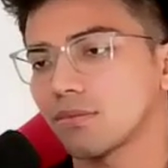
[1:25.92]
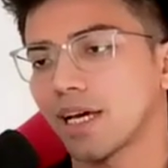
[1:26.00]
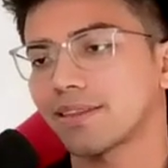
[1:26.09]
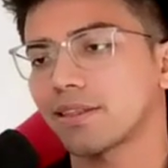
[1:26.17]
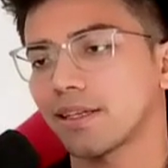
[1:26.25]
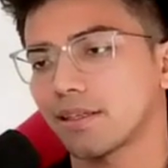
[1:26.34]

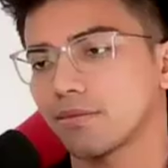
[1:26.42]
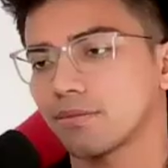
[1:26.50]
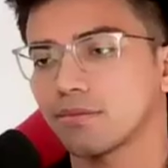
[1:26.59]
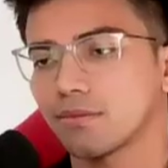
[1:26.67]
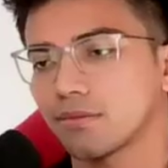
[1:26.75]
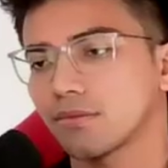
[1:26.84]
Nothing.
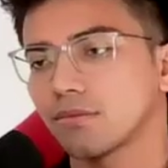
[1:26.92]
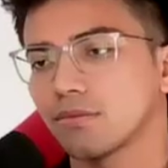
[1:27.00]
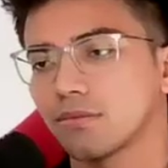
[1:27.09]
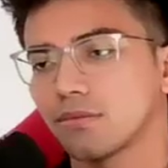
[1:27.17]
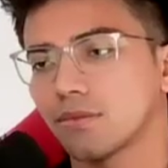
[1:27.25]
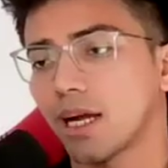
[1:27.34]

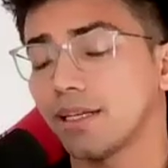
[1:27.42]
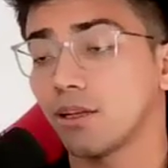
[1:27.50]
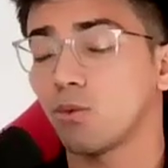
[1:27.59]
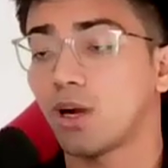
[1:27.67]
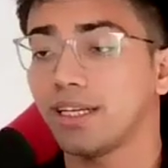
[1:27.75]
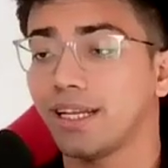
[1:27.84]

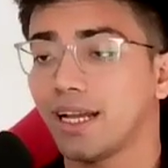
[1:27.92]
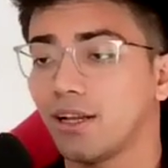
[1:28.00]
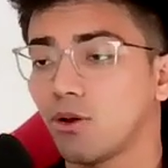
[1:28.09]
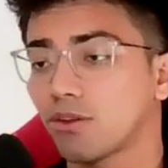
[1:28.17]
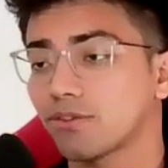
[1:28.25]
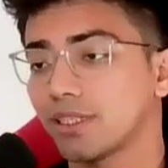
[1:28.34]
Until one day I
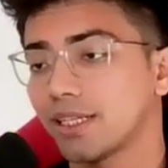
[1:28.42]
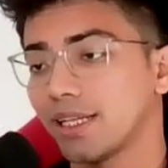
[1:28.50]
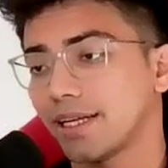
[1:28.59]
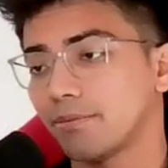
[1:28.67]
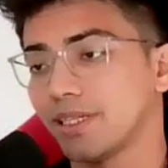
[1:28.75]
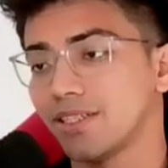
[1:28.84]
lost a deal
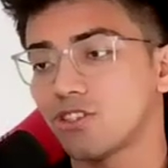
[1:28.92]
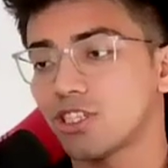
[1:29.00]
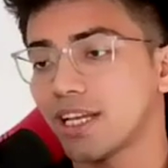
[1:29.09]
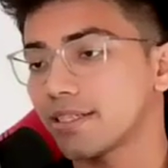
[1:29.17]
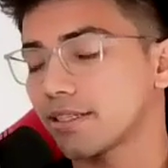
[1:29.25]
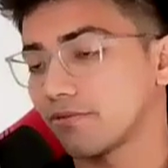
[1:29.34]
I had been
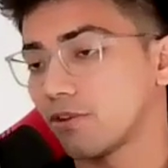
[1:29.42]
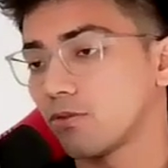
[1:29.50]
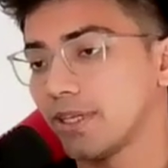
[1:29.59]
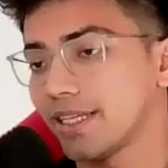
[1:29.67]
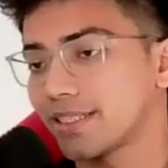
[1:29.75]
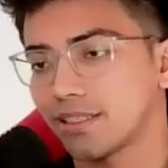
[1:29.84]
chasing for
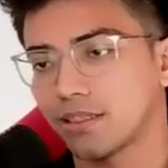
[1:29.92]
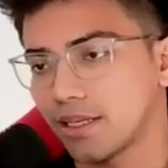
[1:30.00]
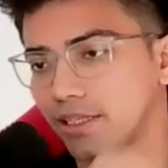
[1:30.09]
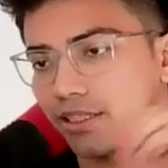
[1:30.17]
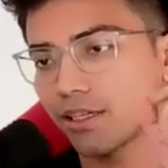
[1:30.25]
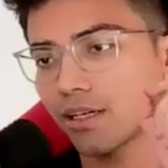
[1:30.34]
weeks.
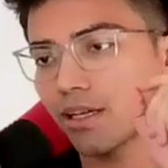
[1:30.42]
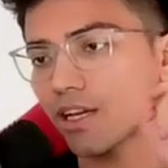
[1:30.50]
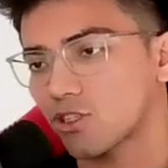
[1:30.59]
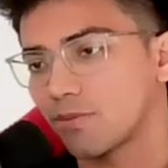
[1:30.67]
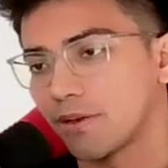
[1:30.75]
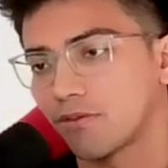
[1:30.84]
It
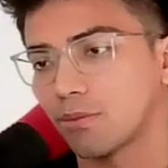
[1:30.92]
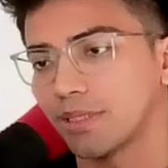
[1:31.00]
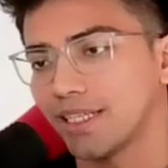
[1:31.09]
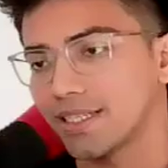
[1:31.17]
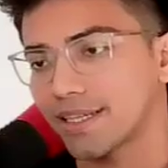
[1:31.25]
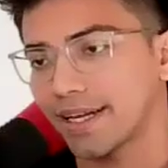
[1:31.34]
crushed me from
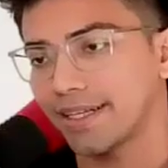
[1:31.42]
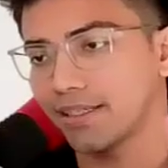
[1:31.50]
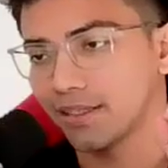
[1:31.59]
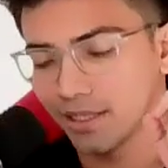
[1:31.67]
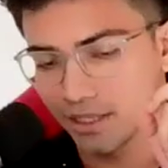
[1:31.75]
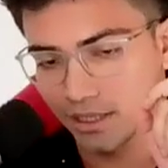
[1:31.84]
the inside.
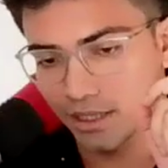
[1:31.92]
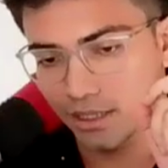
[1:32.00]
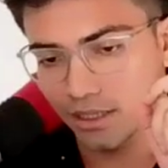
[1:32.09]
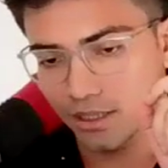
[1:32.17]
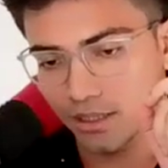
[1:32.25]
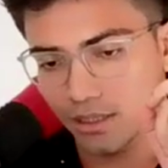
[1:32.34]

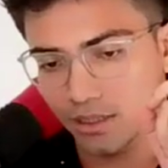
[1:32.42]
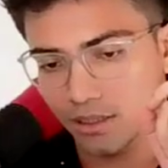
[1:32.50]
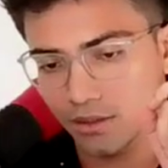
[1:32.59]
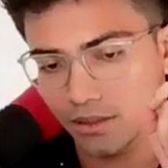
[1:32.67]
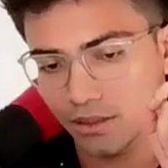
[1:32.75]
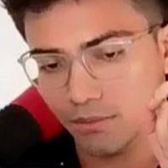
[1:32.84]

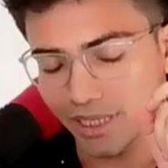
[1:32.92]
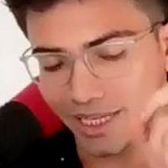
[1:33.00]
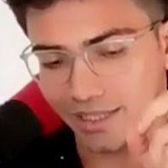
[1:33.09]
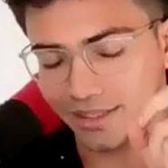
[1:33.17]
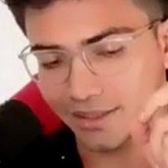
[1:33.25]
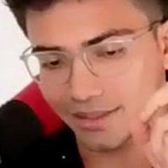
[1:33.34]
But
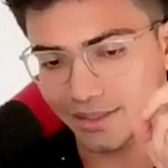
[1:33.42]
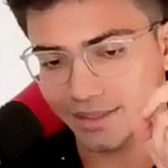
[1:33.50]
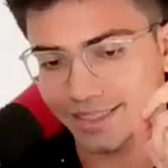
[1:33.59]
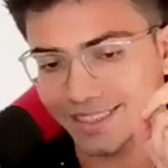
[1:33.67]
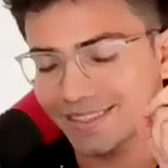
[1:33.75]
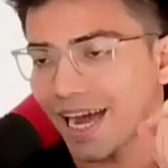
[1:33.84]
in
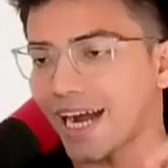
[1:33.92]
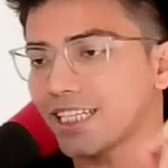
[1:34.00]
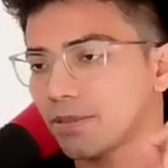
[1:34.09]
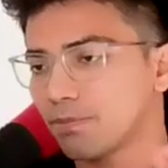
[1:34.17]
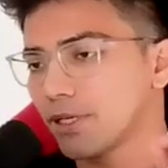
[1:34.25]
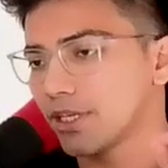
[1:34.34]

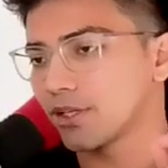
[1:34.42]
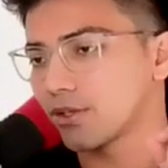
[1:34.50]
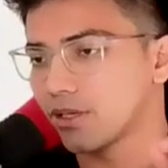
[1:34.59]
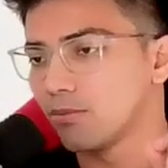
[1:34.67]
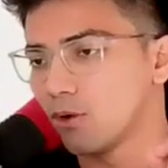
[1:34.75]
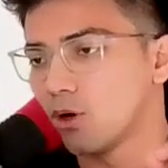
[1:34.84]
that
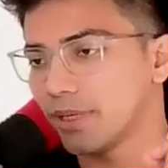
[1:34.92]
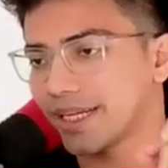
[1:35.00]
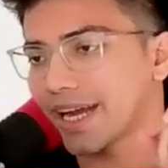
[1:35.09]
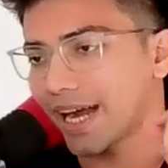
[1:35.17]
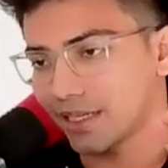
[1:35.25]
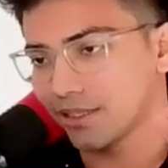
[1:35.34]
particular moment,
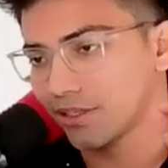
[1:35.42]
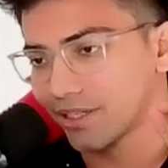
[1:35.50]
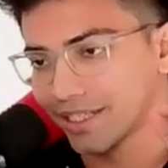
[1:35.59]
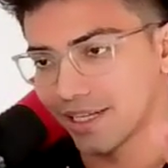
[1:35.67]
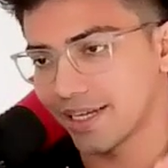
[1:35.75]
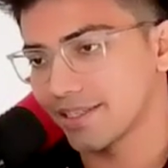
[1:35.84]
I had a
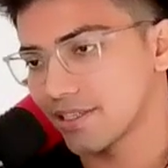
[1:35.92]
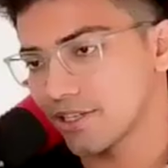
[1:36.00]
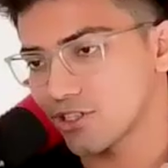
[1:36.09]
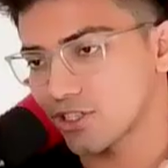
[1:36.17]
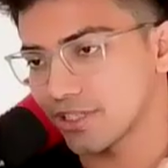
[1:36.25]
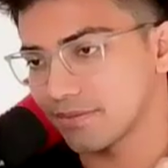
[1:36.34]

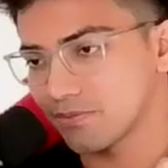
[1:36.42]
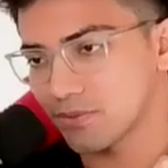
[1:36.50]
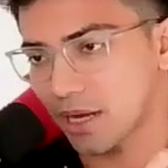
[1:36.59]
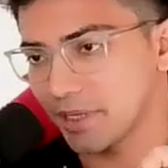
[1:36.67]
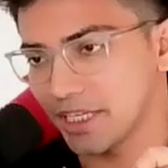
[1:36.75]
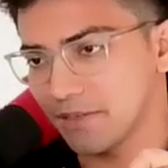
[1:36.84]
realization.
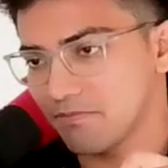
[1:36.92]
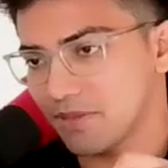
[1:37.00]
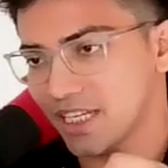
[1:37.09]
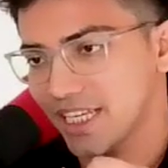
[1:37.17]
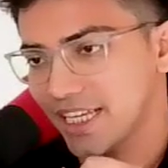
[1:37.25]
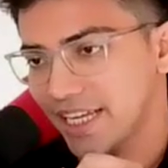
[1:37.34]
I mean,